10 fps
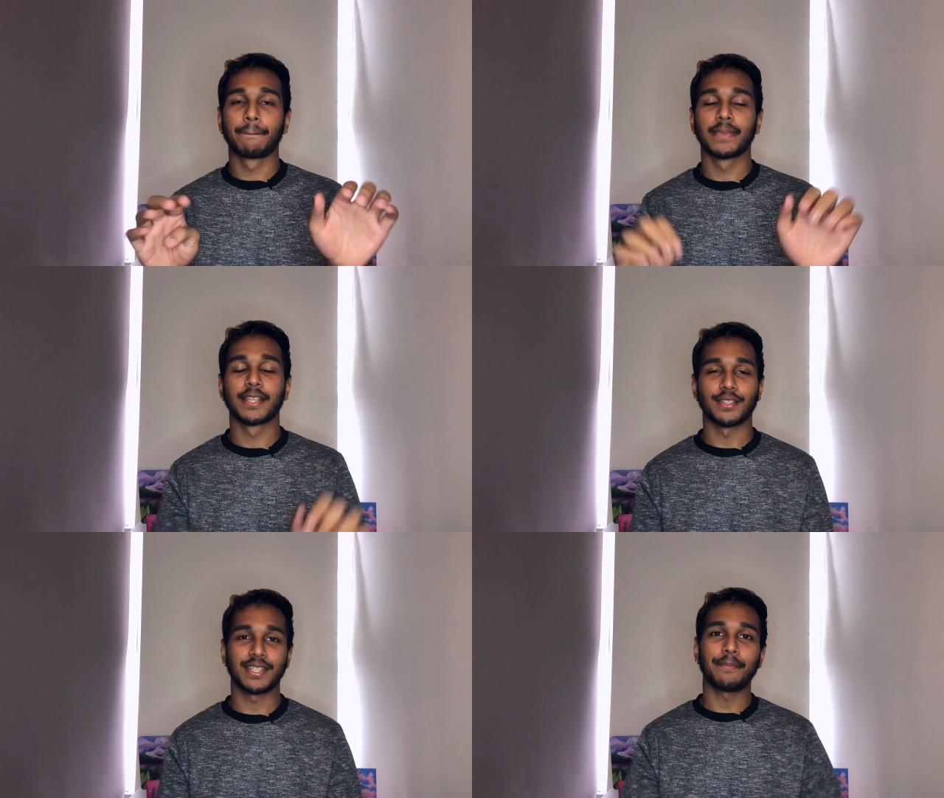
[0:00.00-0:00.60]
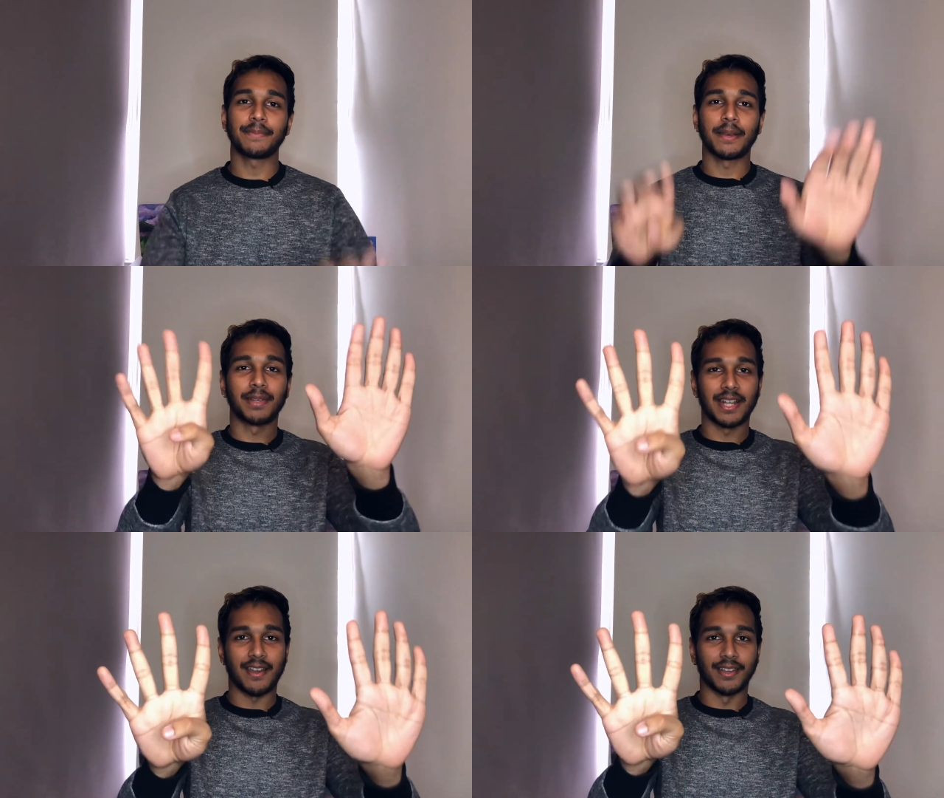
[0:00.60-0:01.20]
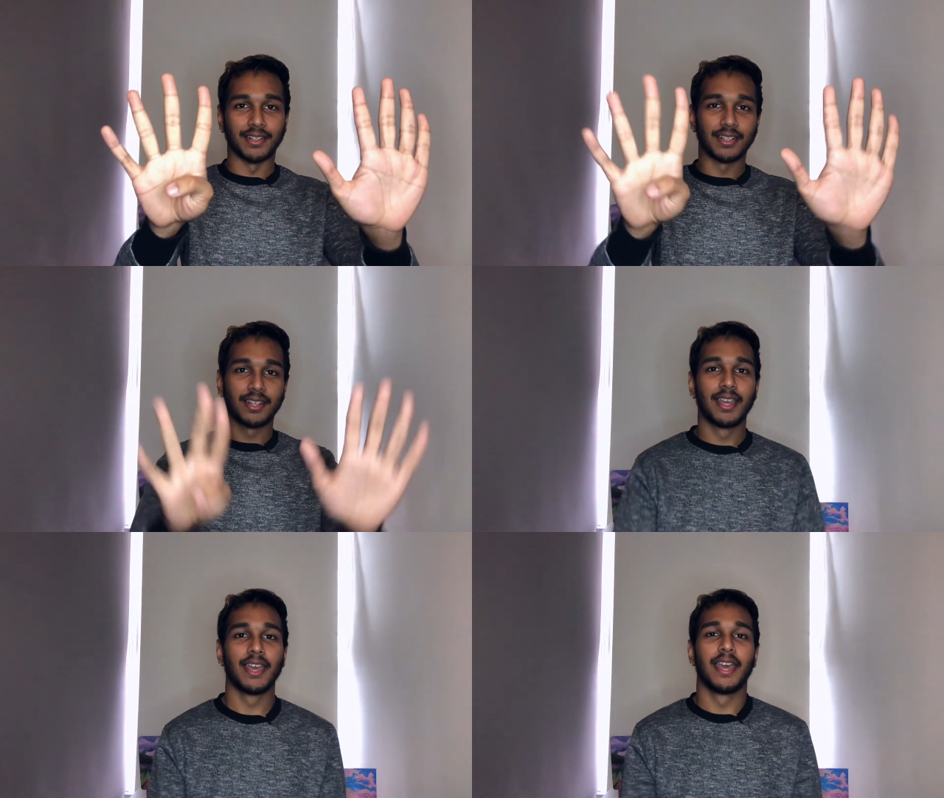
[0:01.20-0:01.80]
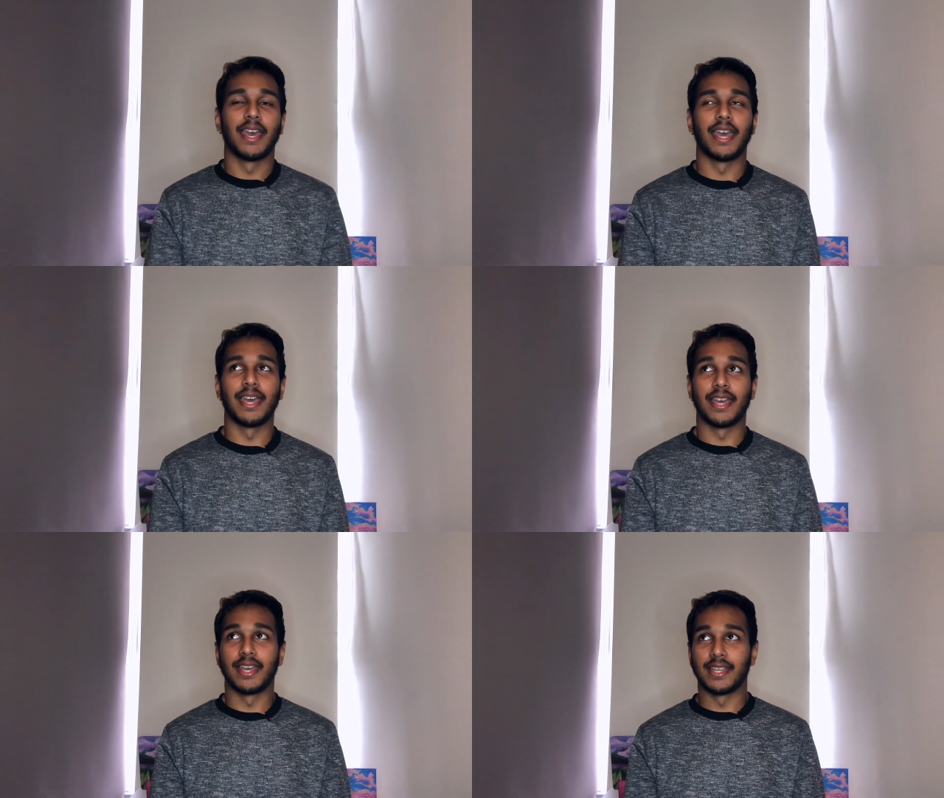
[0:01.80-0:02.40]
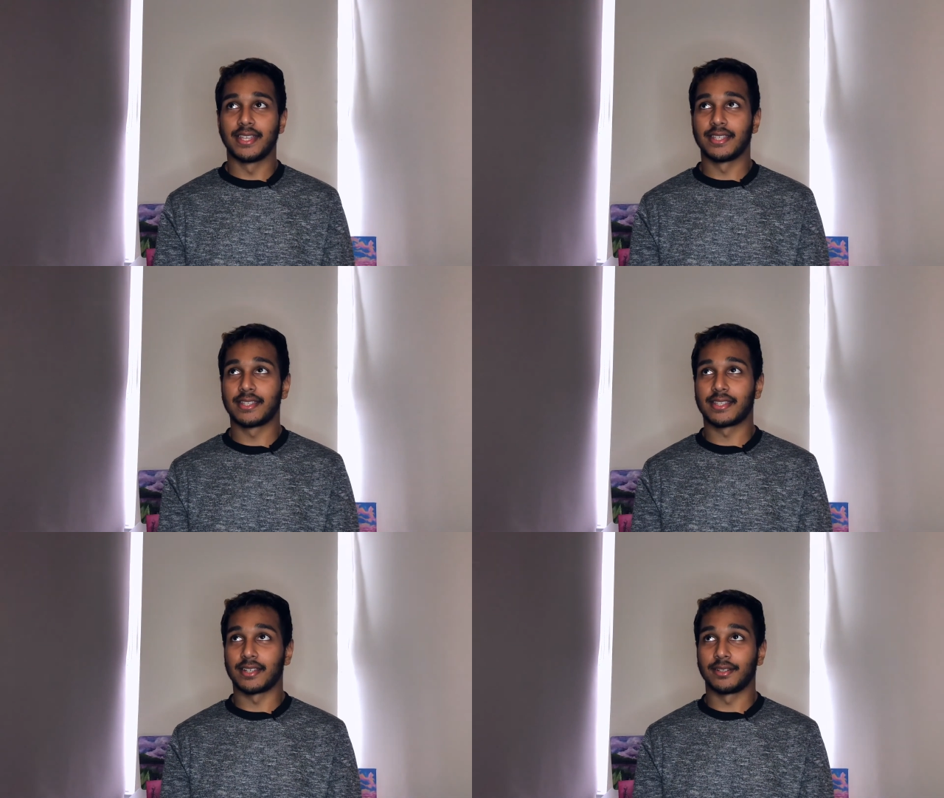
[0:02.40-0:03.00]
So tip number 9 is